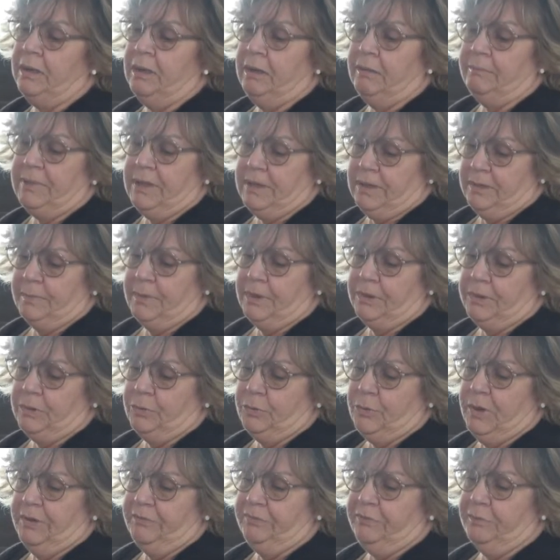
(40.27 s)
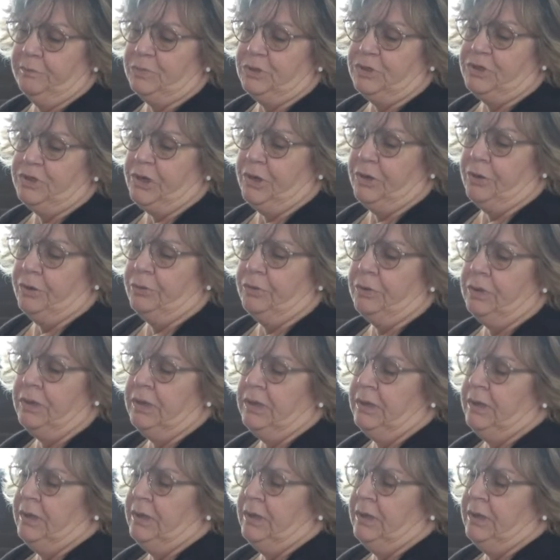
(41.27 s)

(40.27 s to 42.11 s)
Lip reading: about a month away from a show.